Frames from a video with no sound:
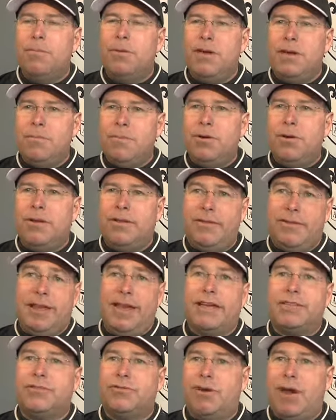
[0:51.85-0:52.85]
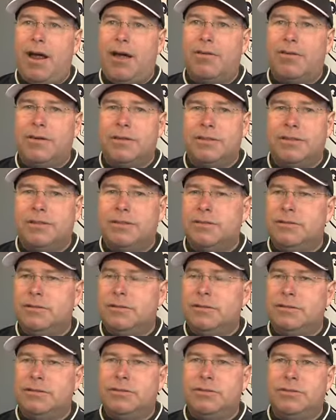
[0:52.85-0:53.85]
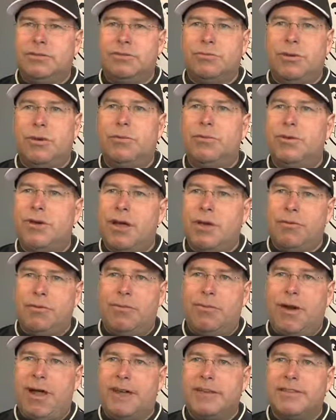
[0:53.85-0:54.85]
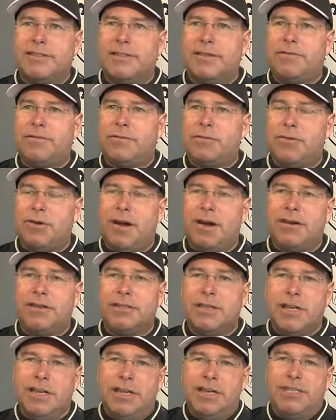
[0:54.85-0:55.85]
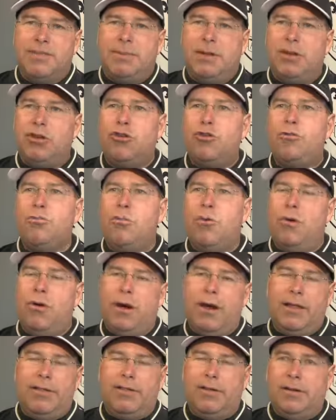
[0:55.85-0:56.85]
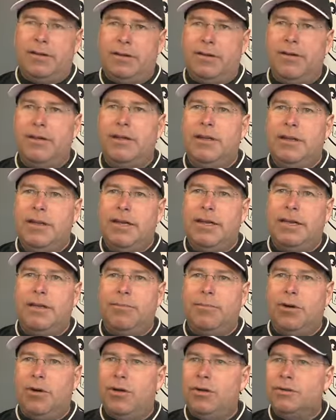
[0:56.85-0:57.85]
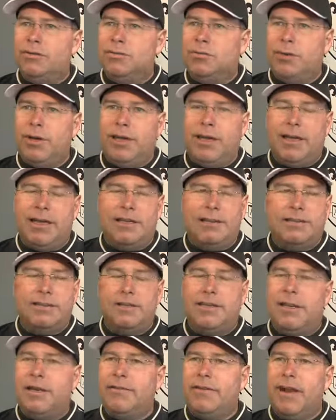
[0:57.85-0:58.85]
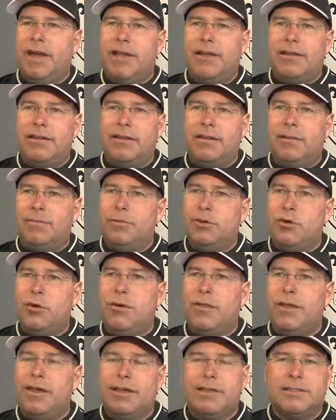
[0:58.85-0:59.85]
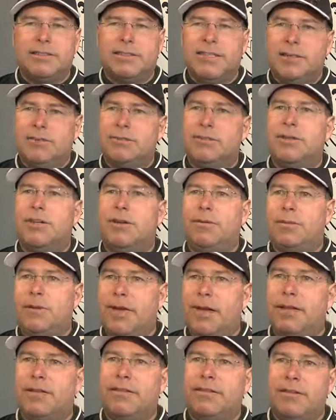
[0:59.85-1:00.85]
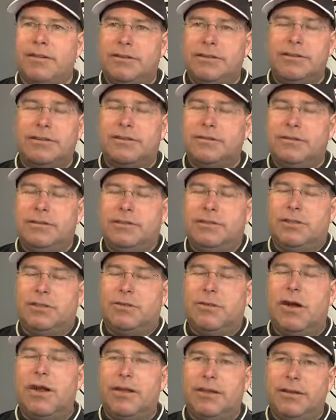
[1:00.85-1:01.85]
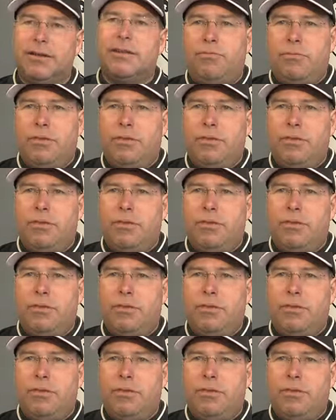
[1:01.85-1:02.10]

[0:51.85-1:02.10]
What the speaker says: But he put in the extra hours. As soon as we were done with practice after 3 hours, he spent two more out there hitting balls. Weekends, he never had to tell him to do anything because he was going to be out there. It's great.